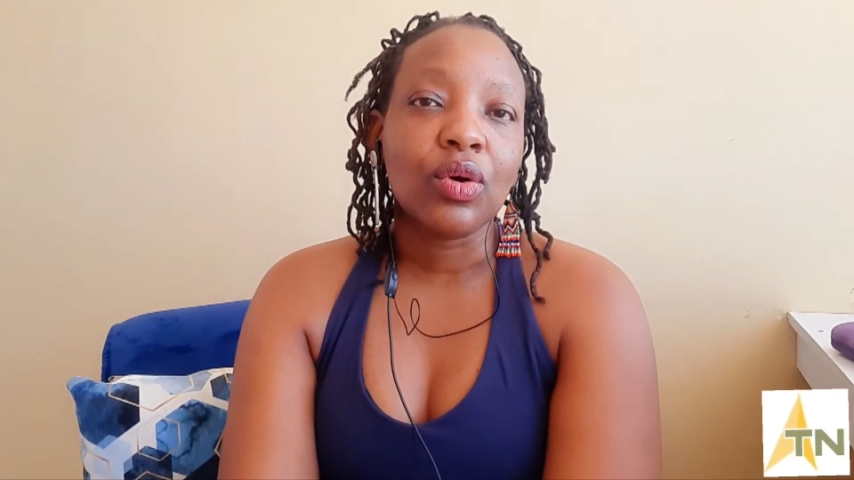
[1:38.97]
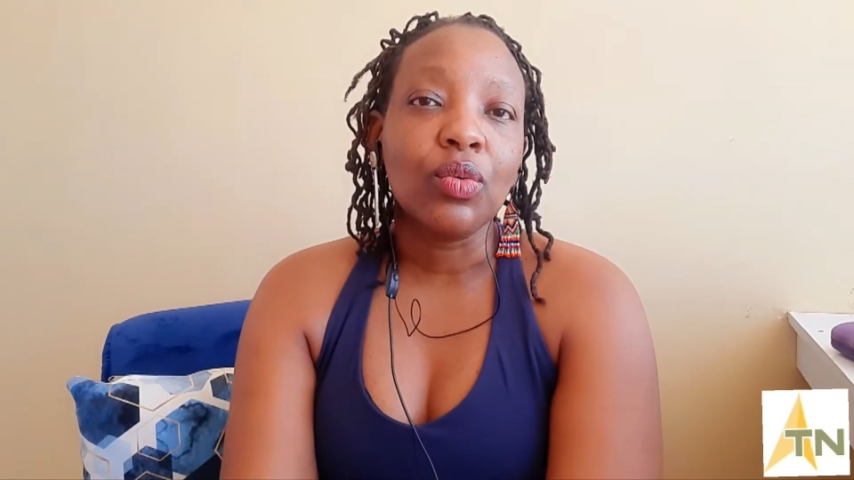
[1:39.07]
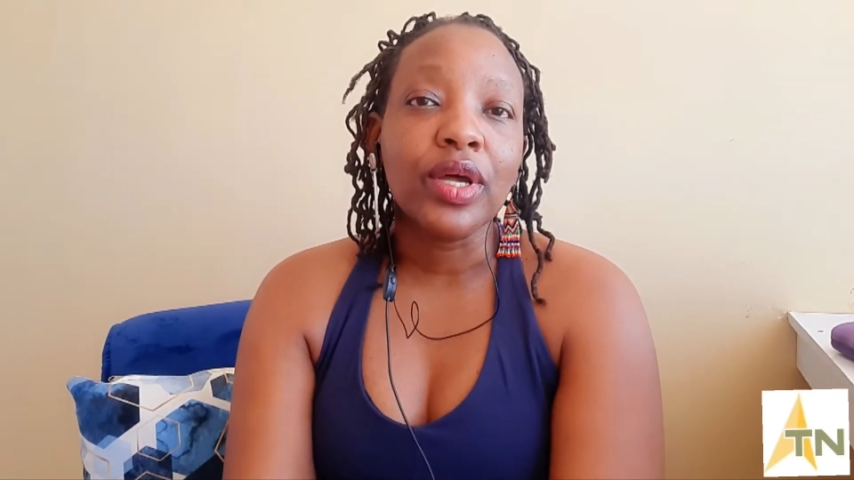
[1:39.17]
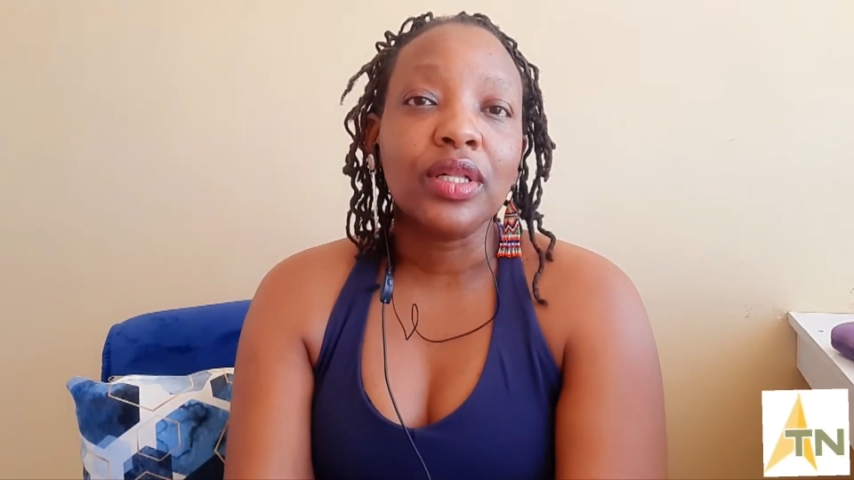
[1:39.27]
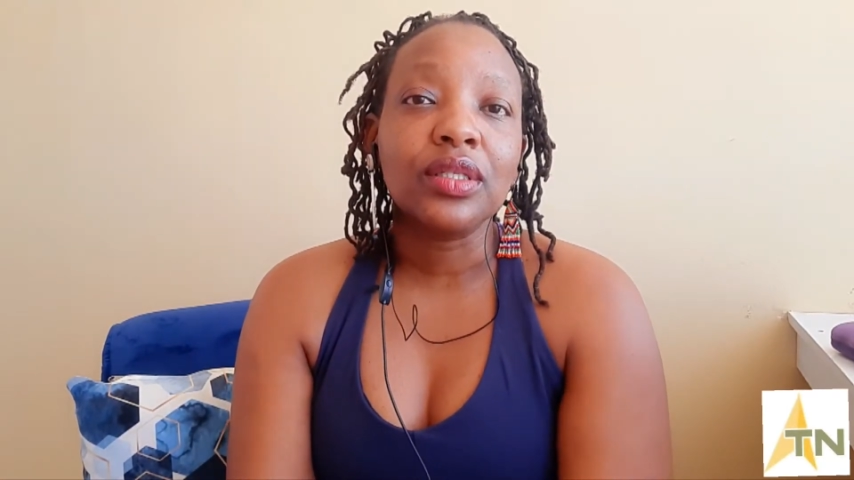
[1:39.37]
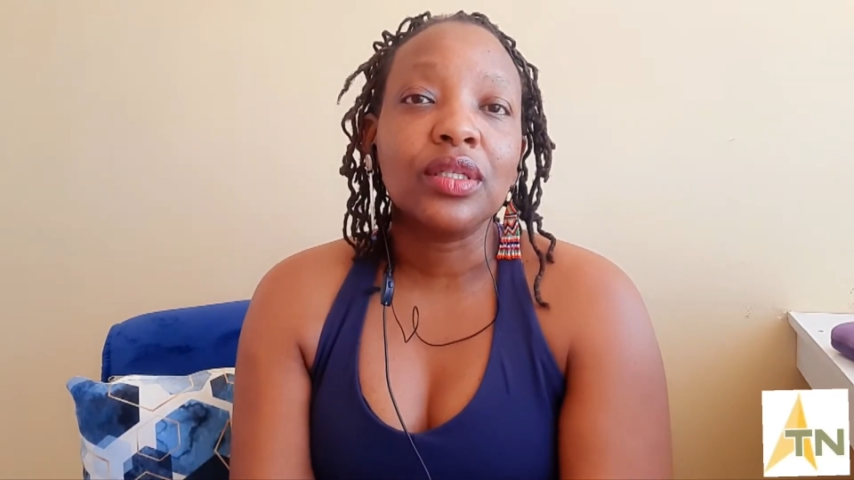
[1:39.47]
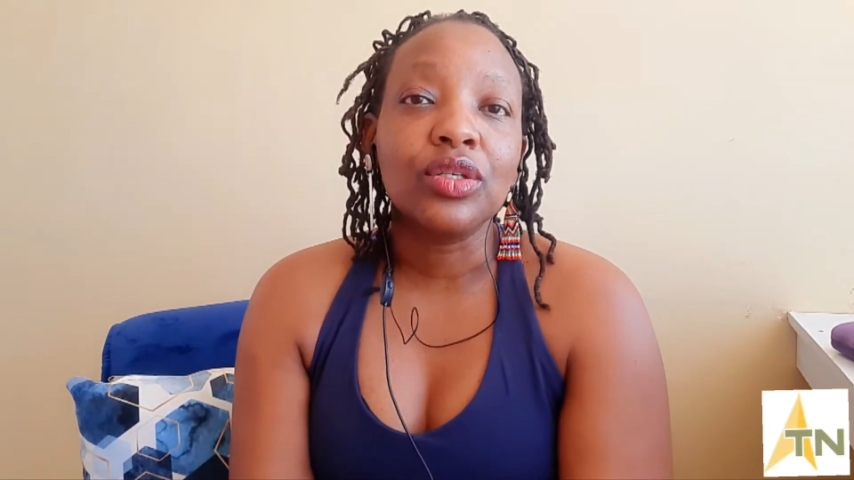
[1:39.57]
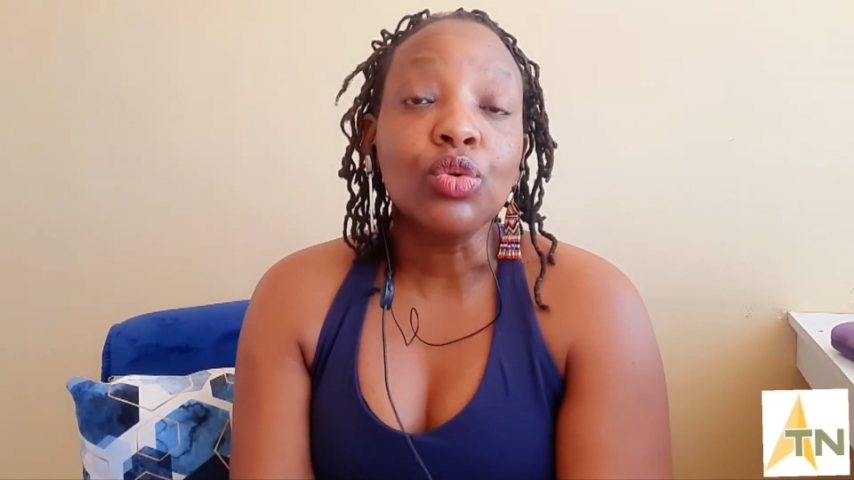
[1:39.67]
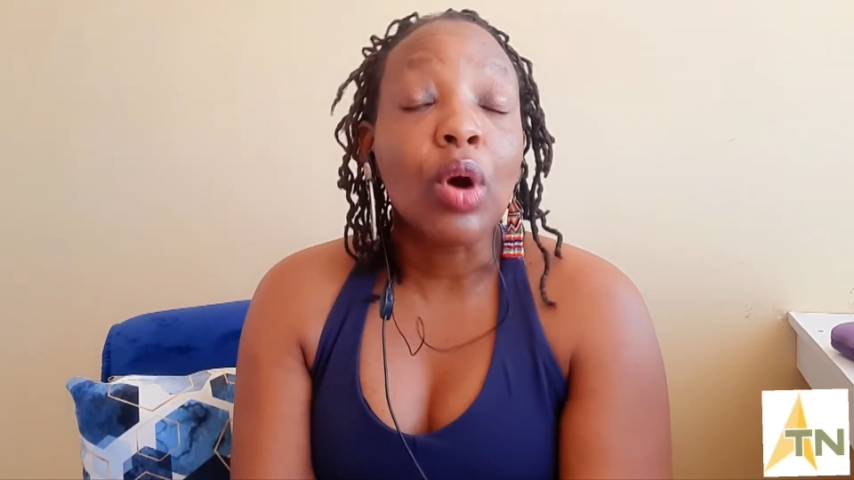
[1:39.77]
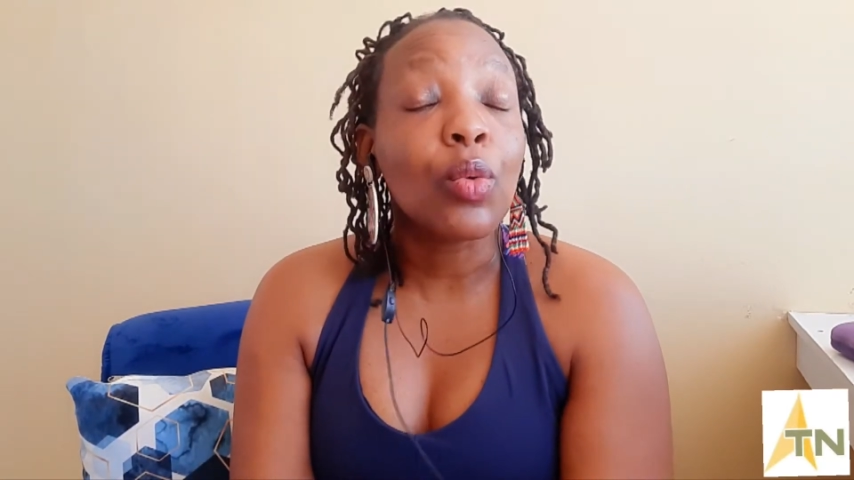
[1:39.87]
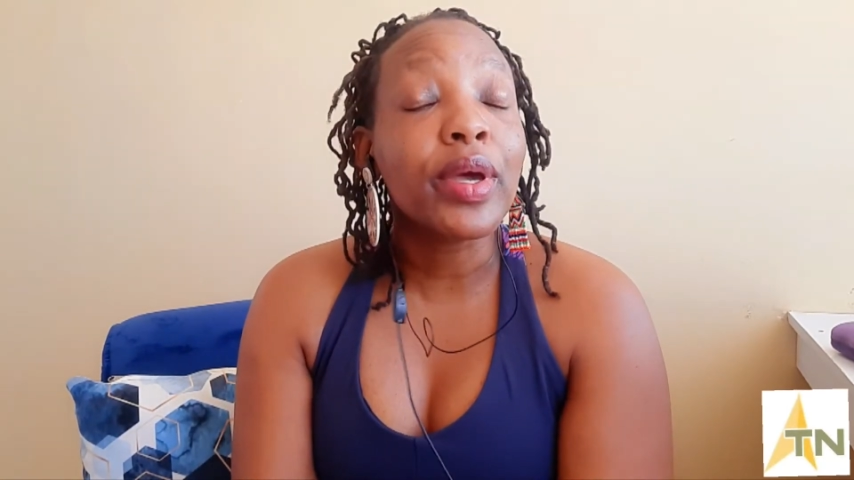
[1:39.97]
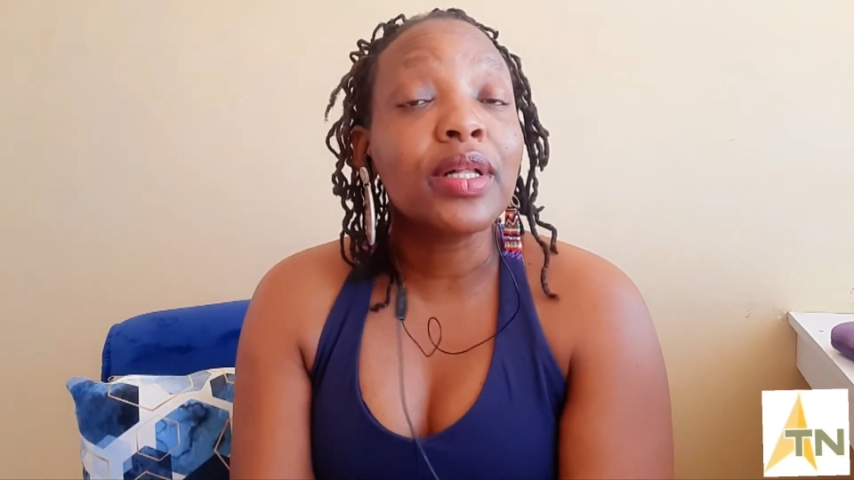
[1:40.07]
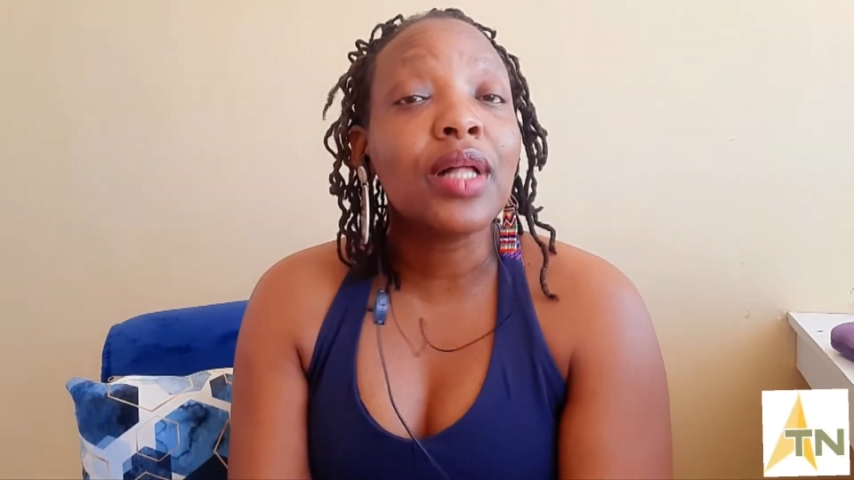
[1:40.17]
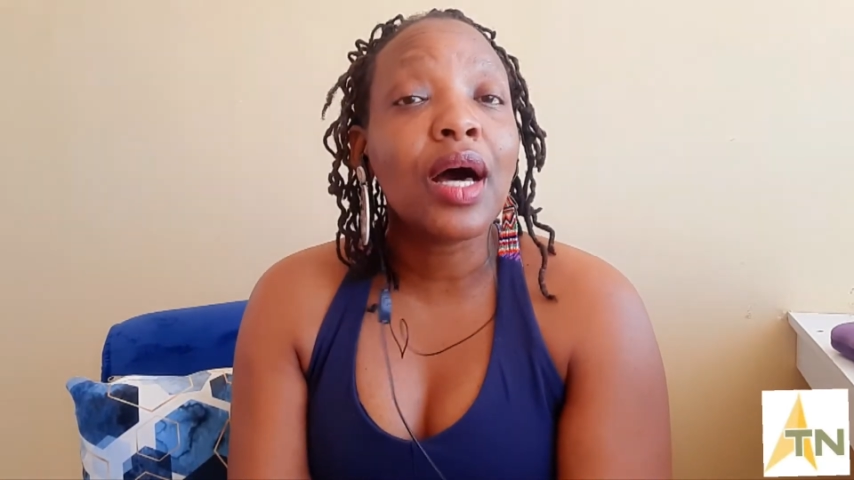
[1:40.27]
you were well